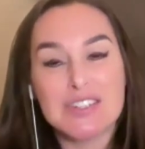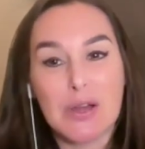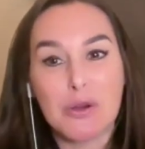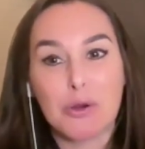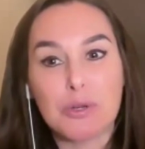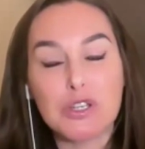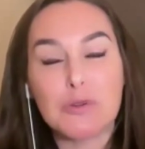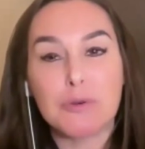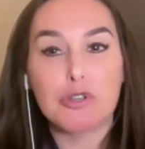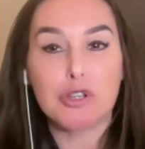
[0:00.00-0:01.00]
So
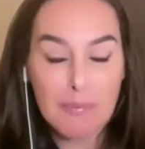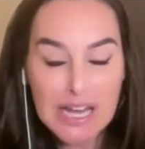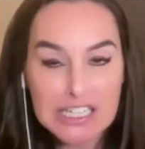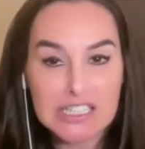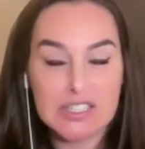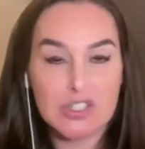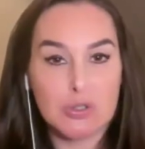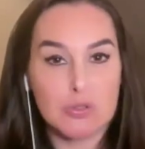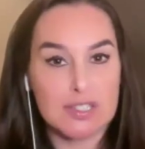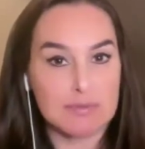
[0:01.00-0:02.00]
you might need to
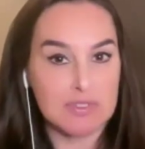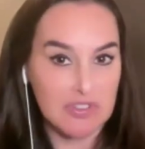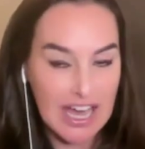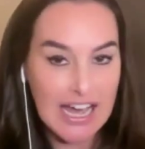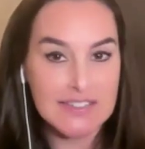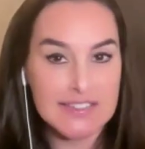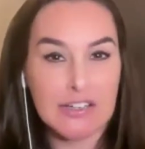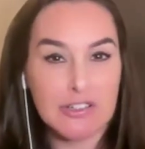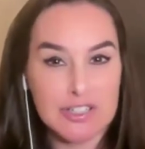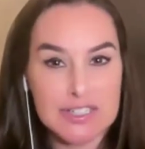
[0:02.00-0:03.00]
do some of that
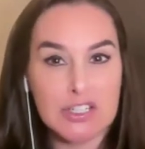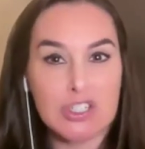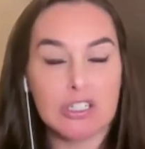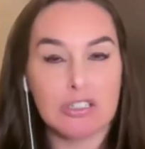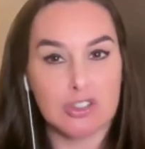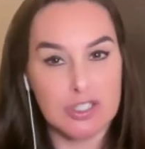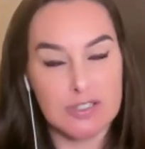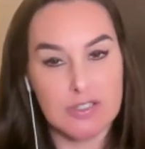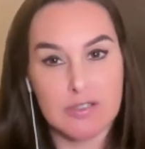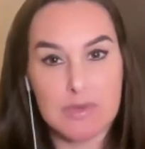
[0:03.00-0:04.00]
standardization
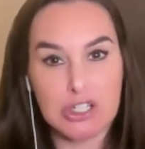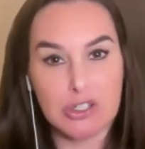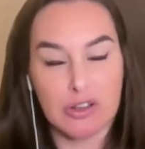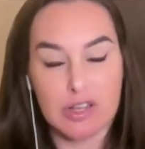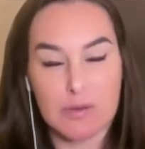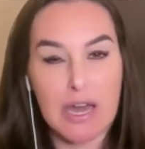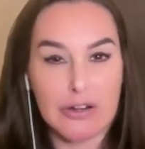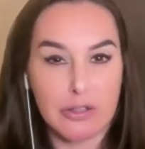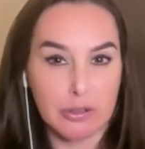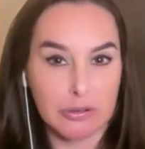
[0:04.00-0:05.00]
just to make sure that
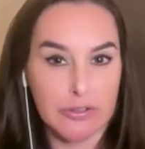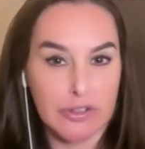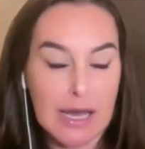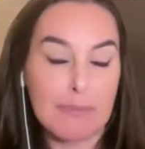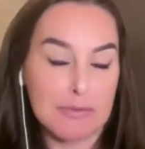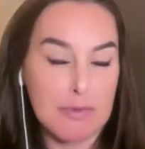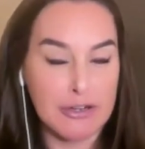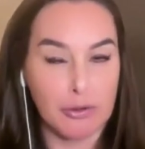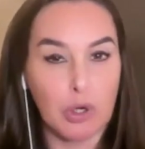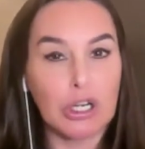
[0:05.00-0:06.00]
the topic
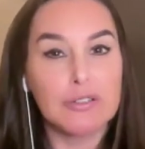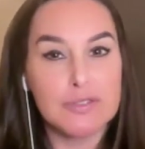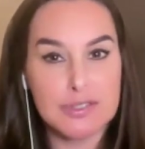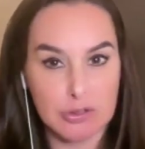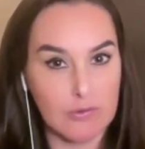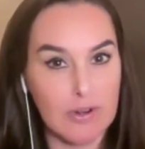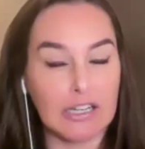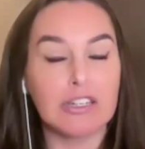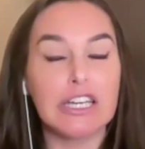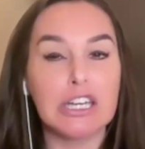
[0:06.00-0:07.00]
model works
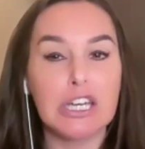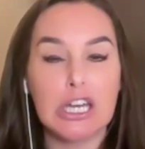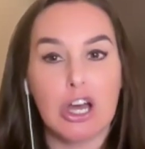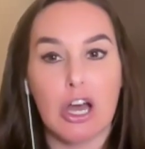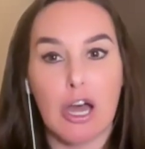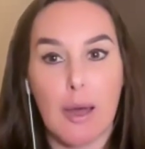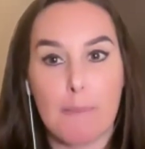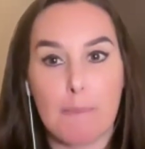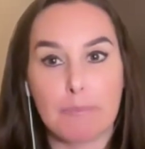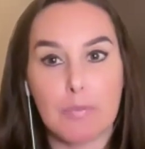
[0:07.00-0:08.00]
correctly.
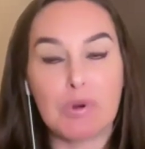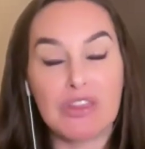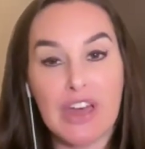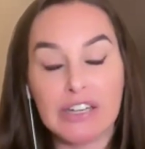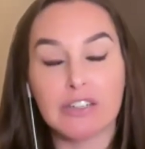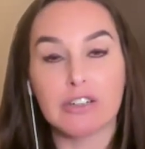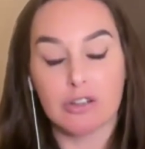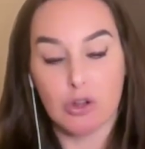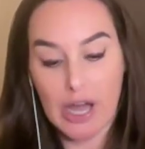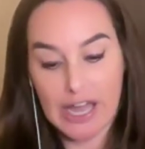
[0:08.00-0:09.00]
But
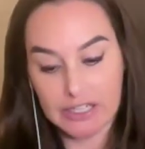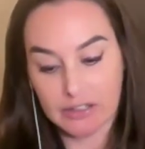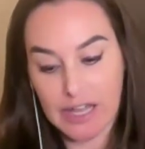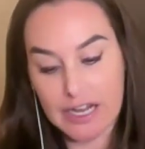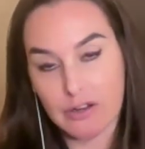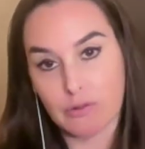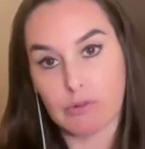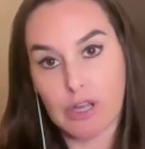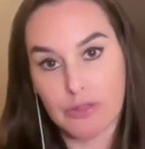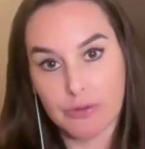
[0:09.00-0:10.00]
then go ahead and let it
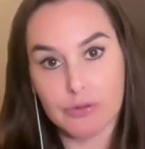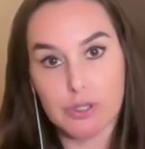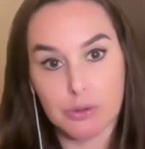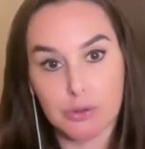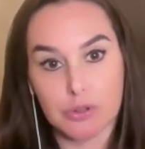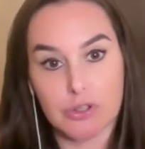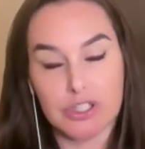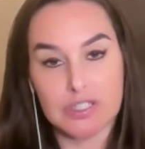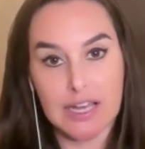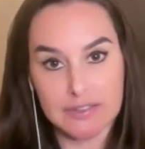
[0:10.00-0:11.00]
run through
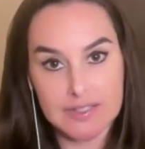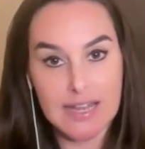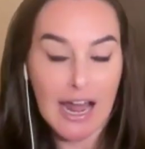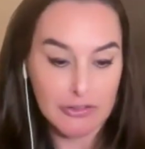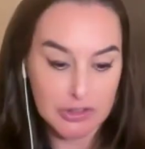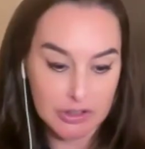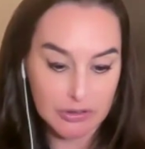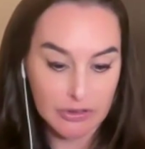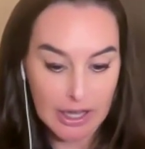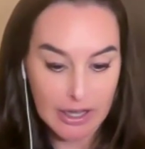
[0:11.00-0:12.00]
the text
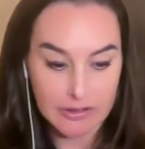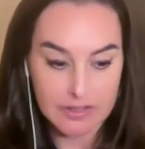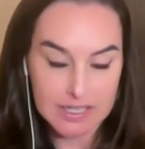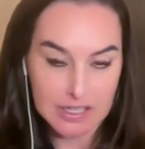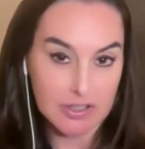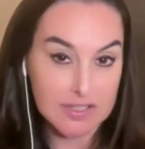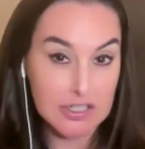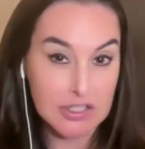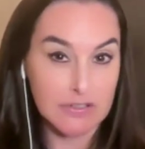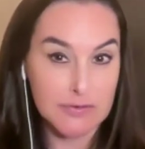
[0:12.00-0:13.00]
after the
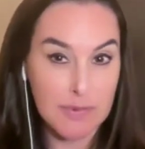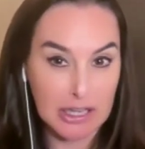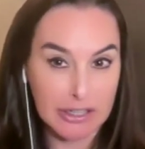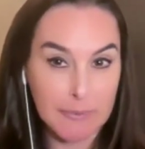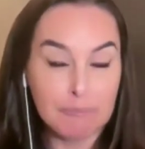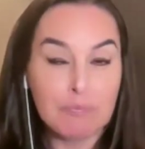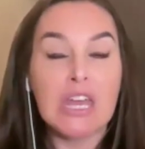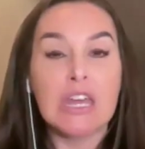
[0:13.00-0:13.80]
standardization of spelling.